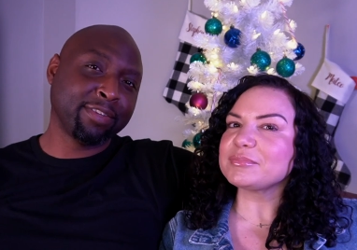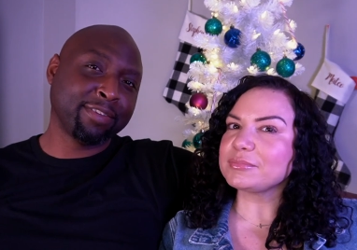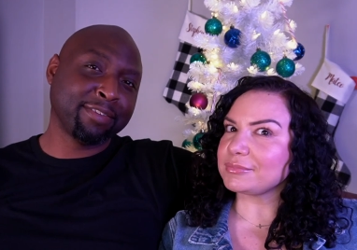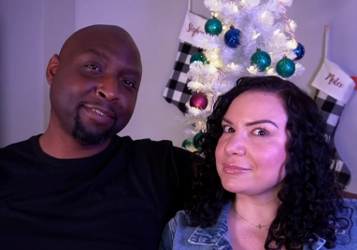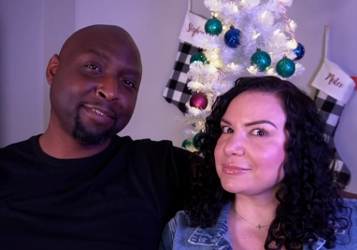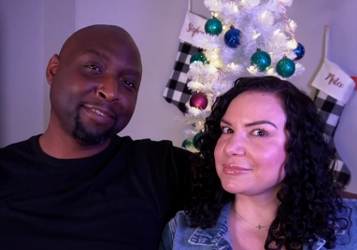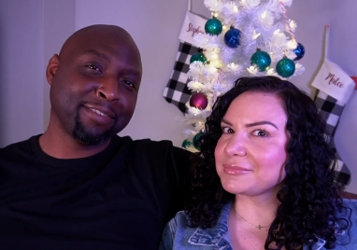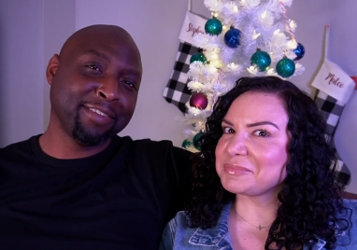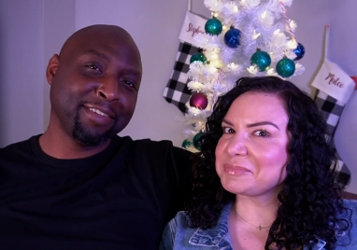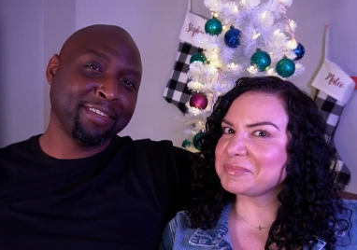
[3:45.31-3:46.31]

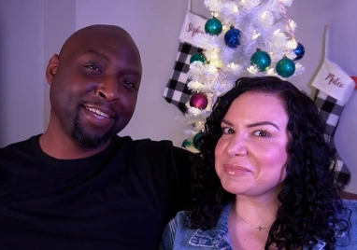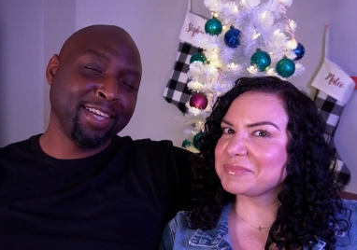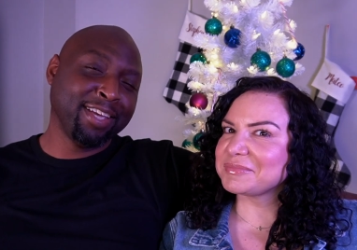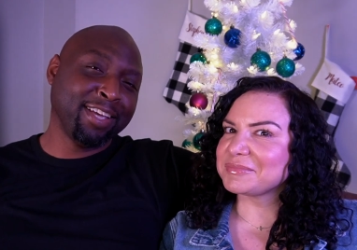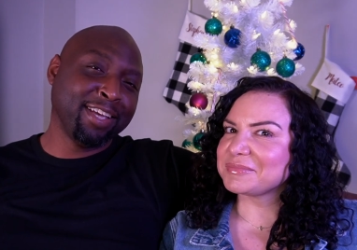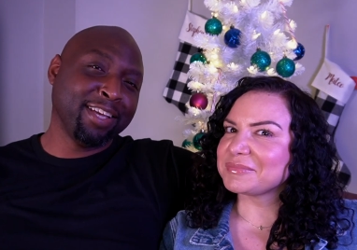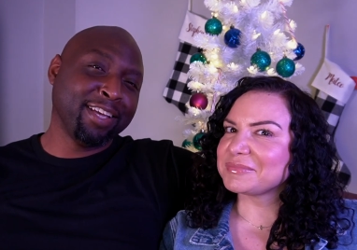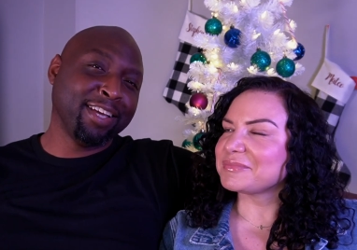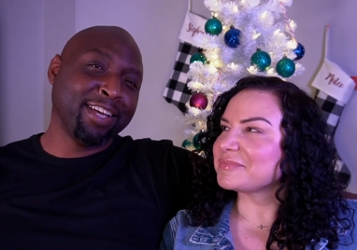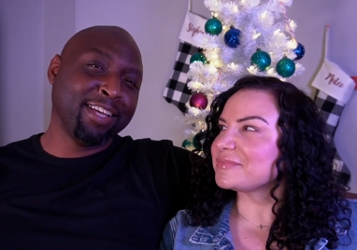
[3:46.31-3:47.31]
(silence)